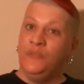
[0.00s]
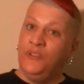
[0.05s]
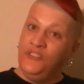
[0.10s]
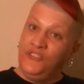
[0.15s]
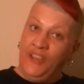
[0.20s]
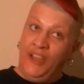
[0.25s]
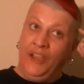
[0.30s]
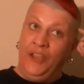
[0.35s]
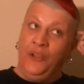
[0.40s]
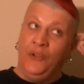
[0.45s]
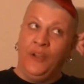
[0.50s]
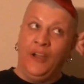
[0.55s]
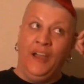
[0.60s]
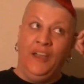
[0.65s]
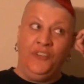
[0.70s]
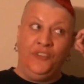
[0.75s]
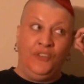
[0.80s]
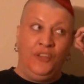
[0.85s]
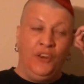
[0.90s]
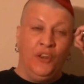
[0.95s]
tell you
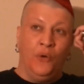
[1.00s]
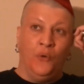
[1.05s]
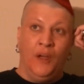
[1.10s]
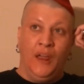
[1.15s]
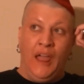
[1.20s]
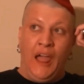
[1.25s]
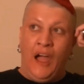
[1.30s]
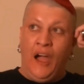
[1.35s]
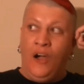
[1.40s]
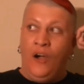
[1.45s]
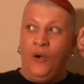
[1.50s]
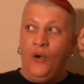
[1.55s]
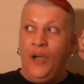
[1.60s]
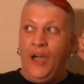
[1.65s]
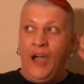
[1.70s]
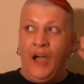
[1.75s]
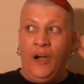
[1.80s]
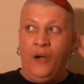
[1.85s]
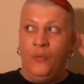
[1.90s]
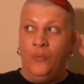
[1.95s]
guys, you know what,
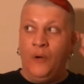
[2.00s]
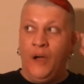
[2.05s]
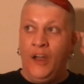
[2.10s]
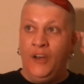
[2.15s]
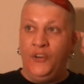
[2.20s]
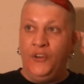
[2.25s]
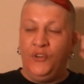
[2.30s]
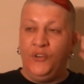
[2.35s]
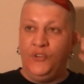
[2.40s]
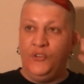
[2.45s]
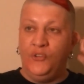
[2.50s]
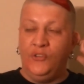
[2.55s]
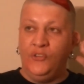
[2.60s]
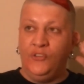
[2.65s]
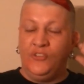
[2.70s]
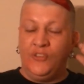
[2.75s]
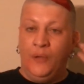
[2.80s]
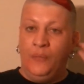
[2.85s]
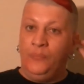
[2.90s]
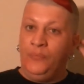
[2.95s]
how much
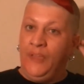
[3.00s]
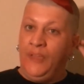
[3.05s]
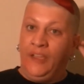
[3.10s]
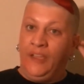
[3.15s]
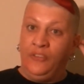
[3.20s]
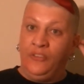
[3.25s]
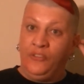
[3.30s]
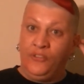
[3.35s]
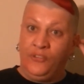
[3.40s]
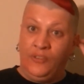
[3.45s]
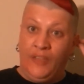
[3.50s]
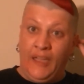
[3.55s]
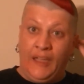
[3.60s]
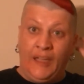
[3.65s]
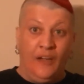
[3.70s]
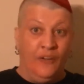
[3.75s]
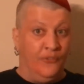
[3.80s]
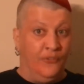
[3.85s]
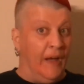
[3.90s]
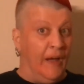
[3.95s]
some things
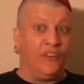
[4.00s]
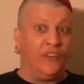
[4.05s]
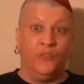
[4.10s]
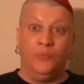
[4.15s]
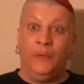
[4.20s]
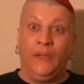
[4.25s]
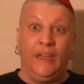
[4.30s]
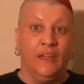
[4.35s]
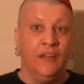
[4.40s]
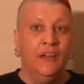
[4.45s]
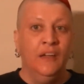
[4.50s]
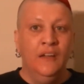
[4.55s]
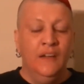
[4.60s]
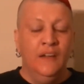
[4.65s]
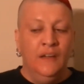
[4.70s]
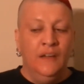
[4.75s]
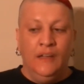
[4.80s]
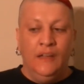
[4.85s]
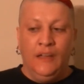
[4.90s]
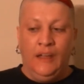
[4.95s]
like affect me.
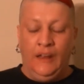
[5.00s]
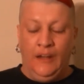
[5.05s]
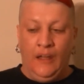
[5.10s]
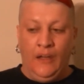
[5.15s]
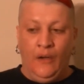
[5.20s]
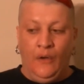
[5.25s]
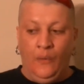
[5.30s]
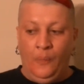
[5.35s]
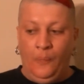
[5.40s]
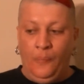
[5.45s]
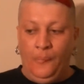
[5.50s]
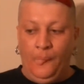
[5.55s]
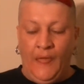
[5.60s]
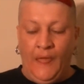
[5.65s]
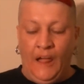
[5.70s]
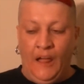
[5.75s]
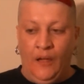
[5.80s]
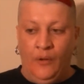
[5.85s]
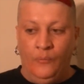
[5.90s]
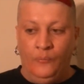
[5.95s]
You know,
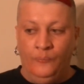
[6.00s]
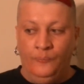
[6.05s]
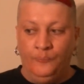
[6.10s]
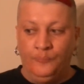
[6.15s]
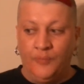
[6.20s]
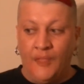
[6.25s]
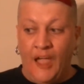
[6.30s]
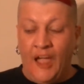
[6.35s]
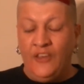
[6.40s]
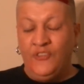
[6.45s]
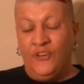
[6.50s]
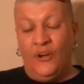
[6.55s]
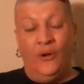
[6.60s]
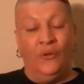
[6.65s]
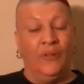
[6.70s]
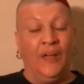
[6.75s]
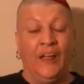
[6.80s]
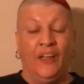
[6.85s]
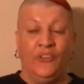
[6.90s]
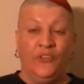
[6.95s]
I don't
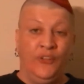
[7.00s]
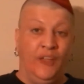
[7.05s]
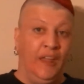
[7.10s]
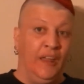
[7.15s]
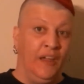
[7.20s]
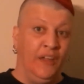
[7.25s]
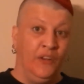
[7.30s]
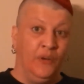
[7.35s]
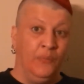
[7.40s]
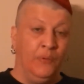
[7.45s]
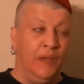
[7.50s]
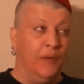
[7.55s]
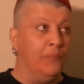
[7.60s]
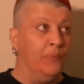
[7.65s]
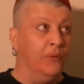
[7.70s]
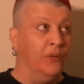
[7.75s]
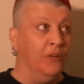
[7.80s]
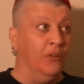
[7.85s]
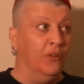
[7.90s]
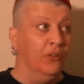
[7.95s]
like seeing other
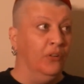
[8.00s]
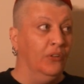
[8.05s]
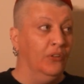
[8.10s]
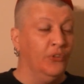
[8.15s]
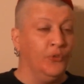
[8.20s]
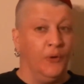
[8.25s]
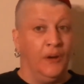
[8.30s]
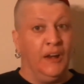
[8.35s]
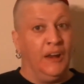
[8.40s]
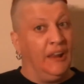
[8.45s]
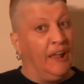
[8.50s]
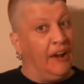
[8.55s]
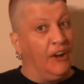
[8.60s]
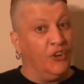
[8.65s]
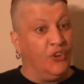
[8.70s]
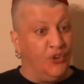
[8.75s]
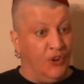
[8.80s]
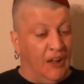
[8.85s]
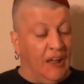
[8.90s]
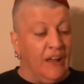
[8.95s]
people treated like
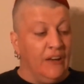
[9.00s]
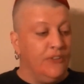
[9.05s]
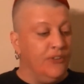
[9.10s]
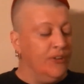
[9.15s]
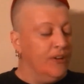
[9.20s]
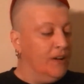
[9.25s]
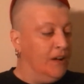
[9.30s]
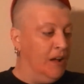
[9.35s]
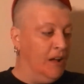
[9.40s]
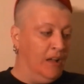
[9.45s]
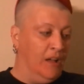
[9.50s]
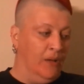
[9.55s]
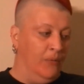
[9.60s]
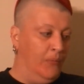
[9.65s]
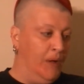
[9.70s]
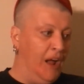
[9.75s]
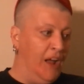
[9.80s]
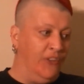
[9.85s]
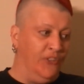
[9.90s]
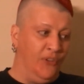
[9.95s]
shit.
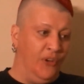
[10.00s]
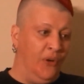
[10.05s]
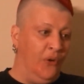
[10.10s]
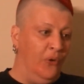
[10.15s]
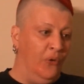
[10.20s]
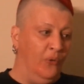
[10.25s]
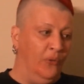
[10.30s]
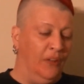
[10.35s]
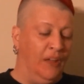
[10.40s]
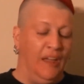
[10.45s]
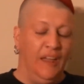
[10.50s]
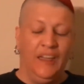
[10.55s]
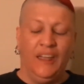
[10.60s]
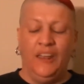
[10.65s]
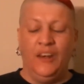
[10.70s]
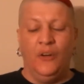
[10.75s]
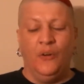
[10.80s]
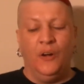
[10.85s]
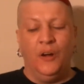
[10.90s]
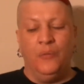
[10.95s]
I don't like, you
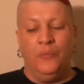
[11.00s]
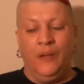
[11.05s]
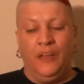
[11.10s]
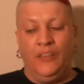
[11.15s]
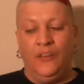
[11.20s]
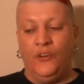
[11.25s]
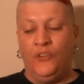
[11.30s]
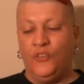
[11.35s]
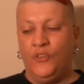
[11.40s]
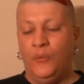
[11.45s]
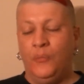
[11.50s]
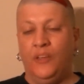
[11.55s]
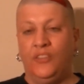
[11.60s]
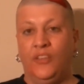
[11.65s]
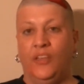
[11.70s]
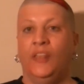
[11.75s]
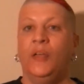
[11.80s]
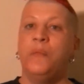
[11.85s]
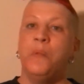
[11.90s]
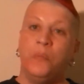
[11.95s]
know what I mean? There's so many
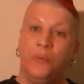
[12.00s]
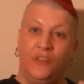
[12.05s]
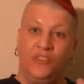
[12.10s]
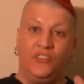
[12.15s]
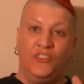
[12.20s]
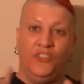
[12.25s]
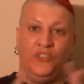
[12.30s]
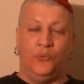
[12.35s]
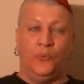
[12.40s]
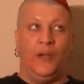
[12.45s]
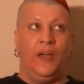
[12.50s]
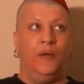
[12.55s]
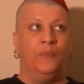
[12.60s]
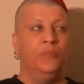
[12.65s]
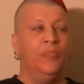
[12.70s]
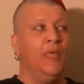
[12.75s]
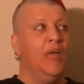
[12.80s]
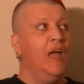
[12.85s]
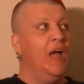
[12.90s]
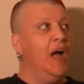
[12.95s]
things. Let me put it this way.
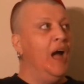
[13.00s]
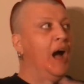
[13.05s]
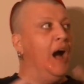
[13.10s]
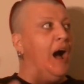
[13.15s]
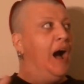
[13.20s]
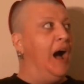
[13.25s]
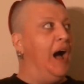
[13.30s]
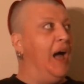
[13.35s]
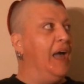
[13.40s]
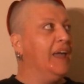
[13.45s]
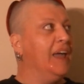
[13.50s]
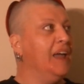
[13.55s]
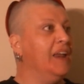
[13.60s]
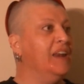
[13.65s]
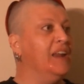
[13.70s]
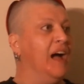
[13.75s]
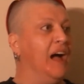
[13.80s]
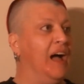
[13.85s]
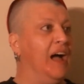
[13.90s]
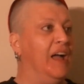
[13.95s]
I
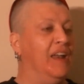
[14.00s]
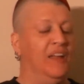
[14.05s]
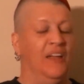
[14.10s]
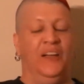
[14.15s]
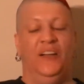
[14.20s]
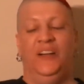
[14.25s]
cannot.